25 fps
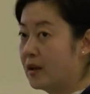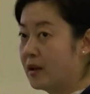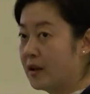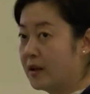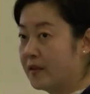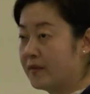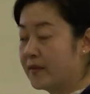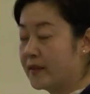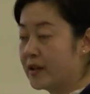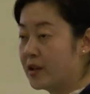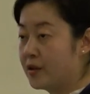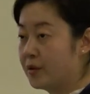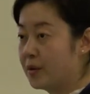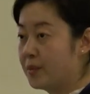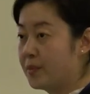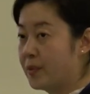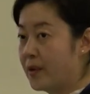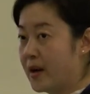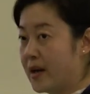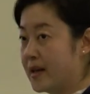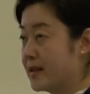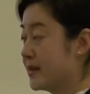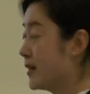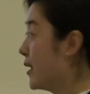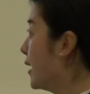of yield
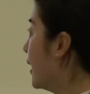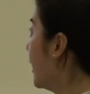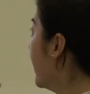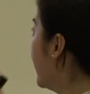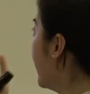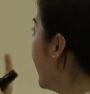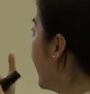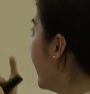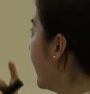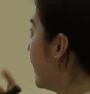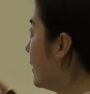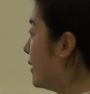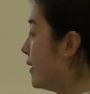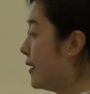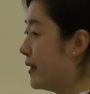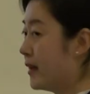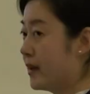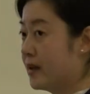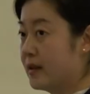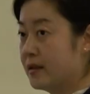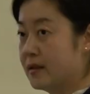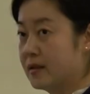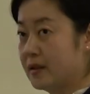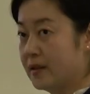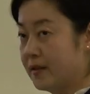price at the
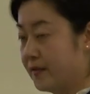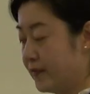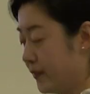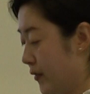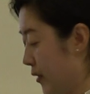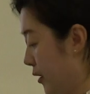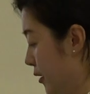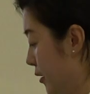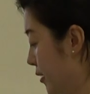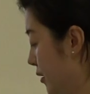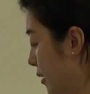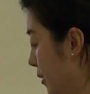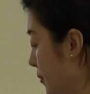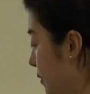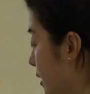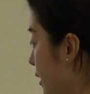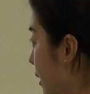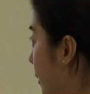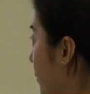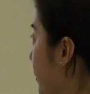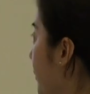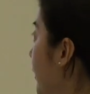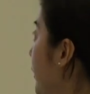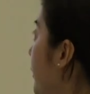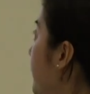end of
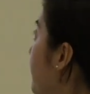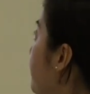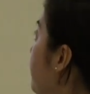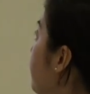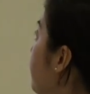September.